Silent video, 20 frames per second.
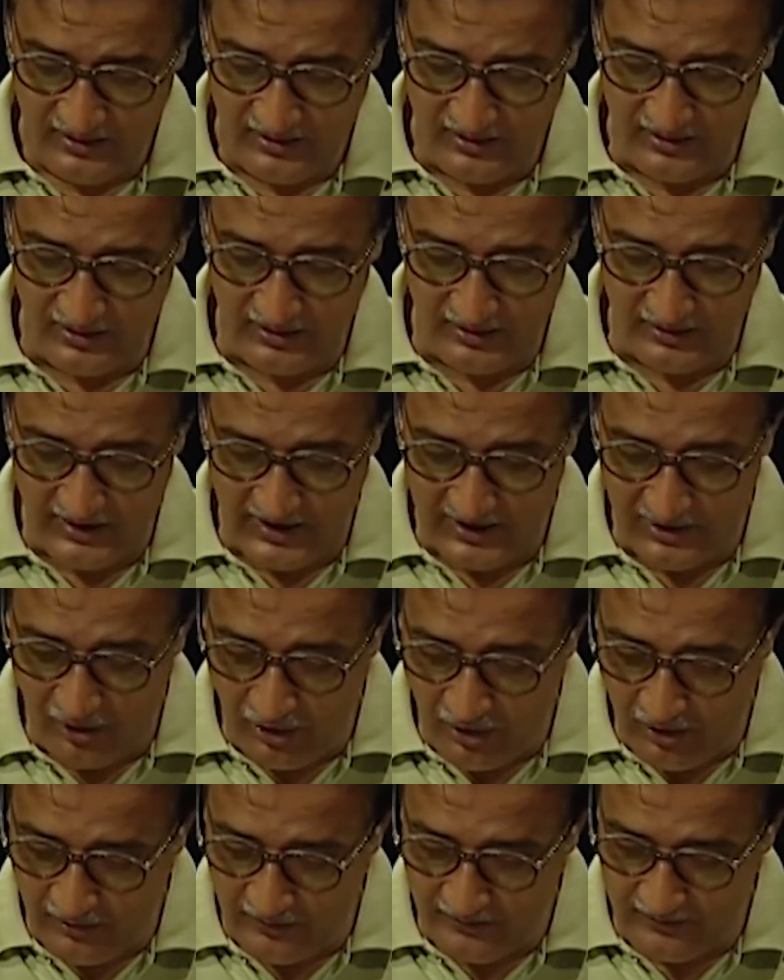
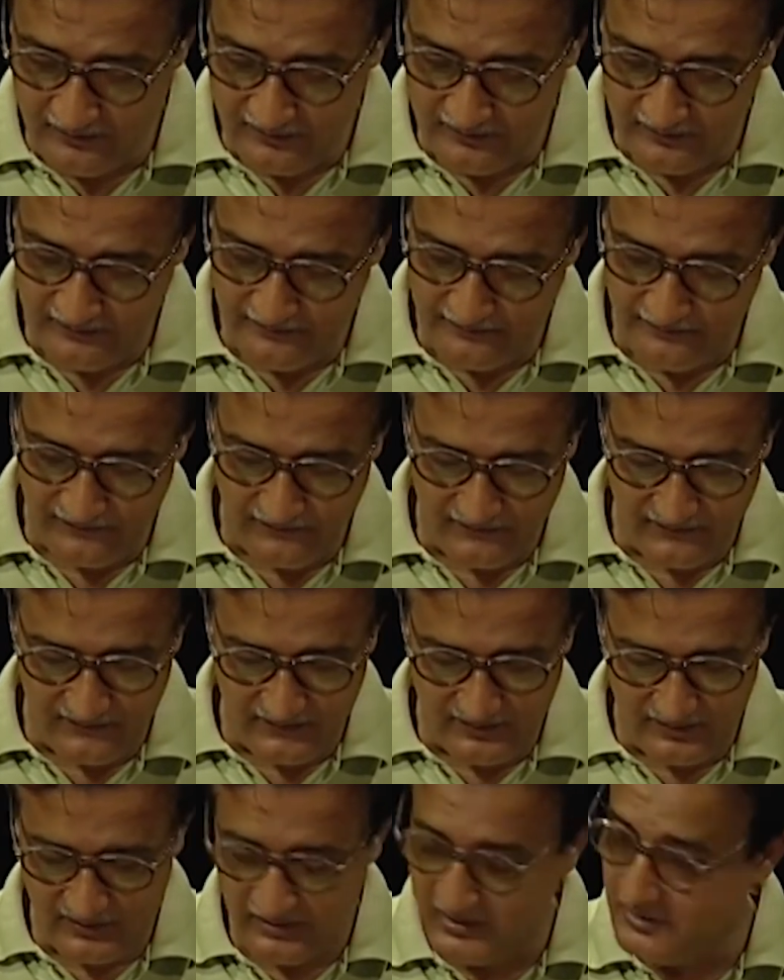along
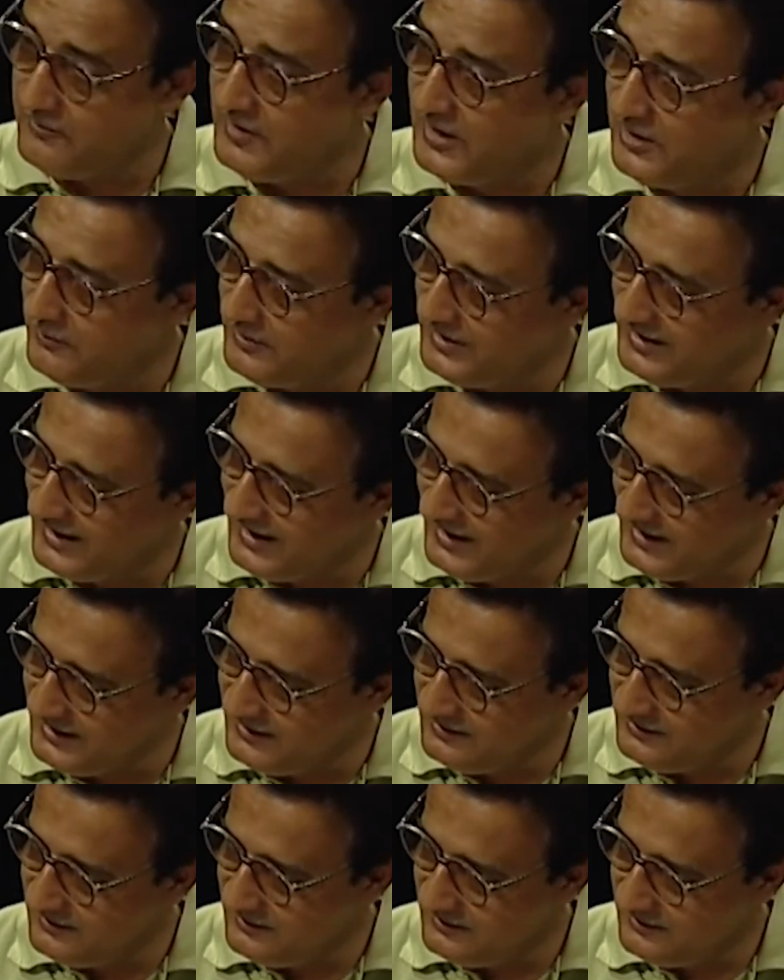the railway
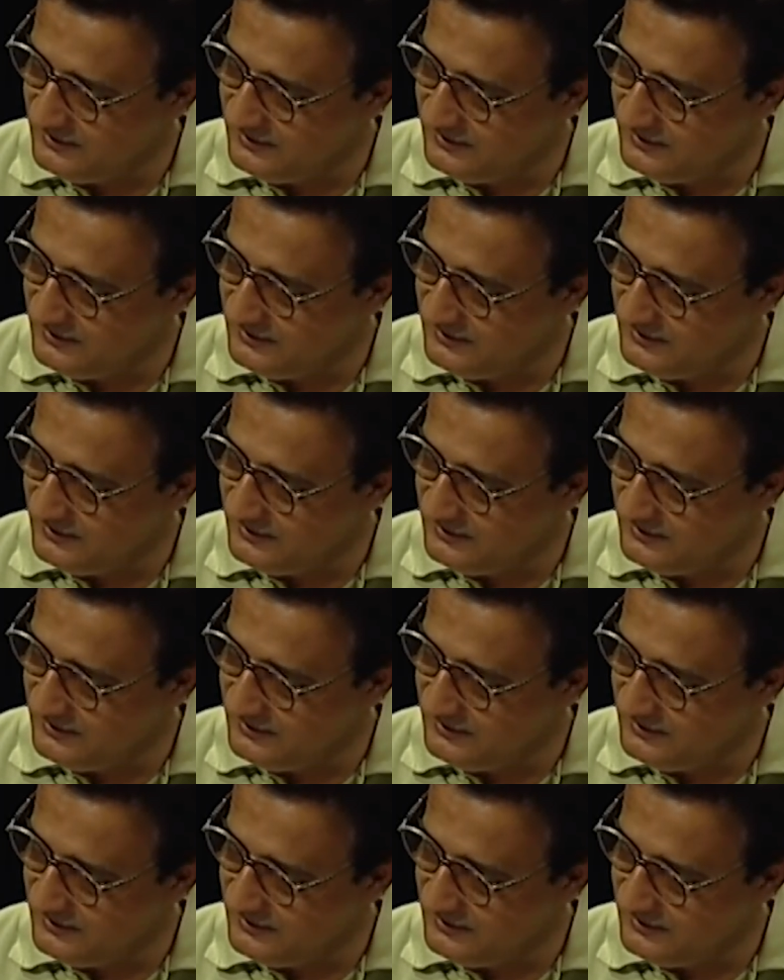line